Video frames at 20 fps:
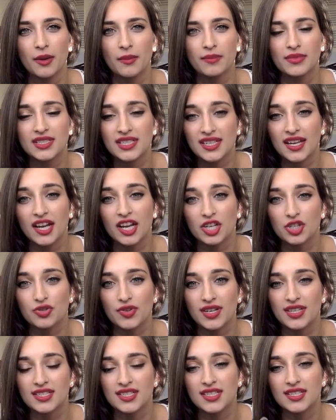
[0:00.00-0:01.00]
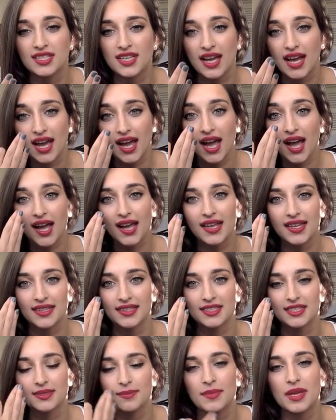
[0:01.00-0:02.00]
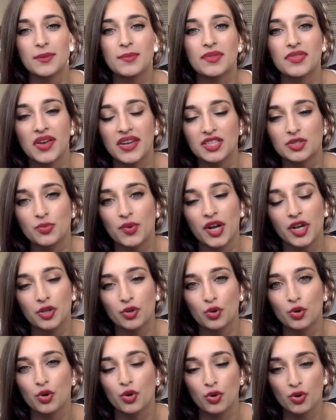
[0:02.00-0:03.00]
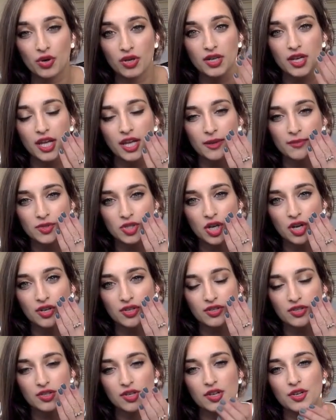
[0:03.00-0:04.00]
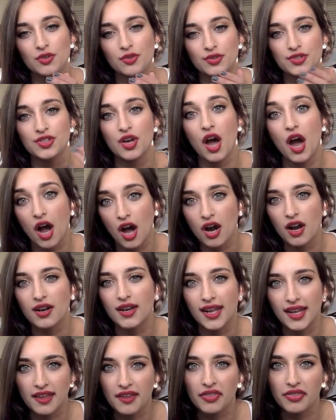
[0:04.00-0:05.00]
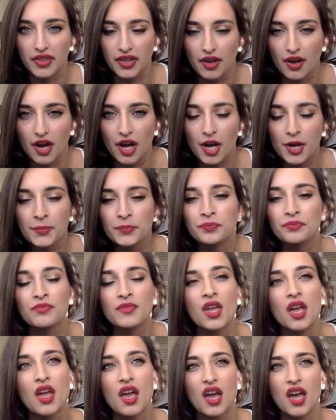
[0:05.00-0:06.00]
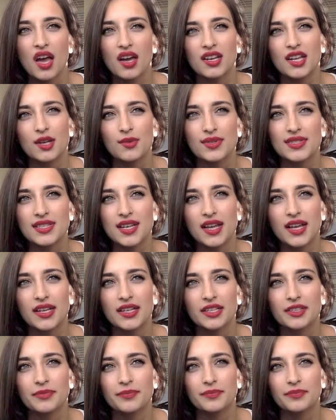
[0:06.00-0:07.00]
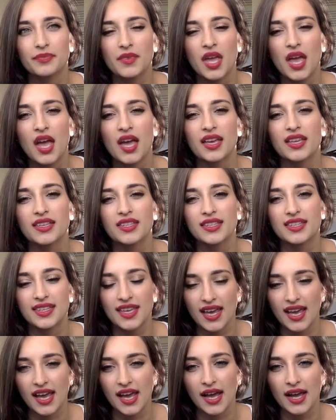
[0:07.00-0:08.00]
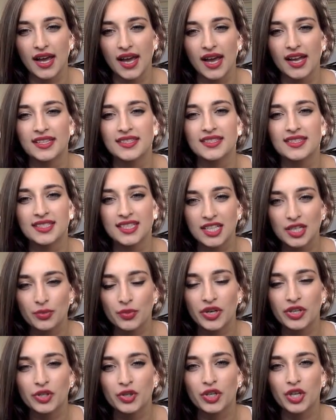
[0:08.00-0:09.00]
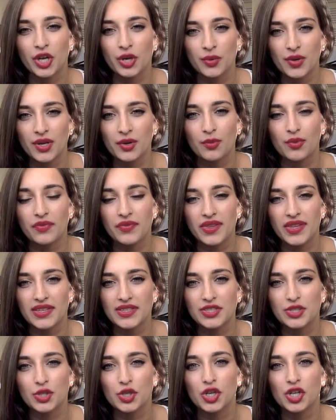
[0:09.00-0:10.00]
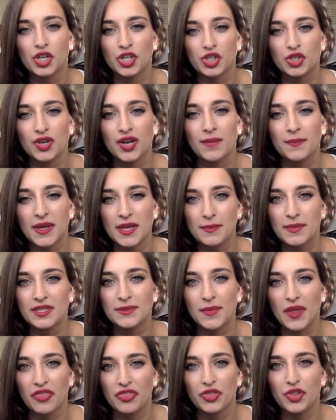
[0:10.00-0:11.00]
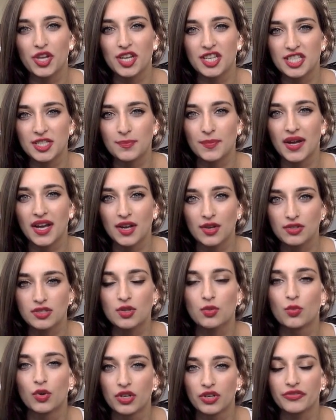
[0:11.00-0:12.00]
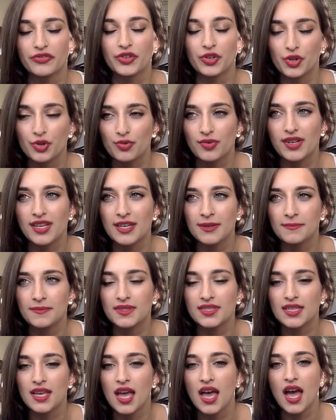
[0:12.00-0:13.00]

dehydrated eyes. Maybe that's why your dark circles are like they are. And I was like, yeah, I see where you're going with this. You're going to try and make me spend £30 on one of your creams.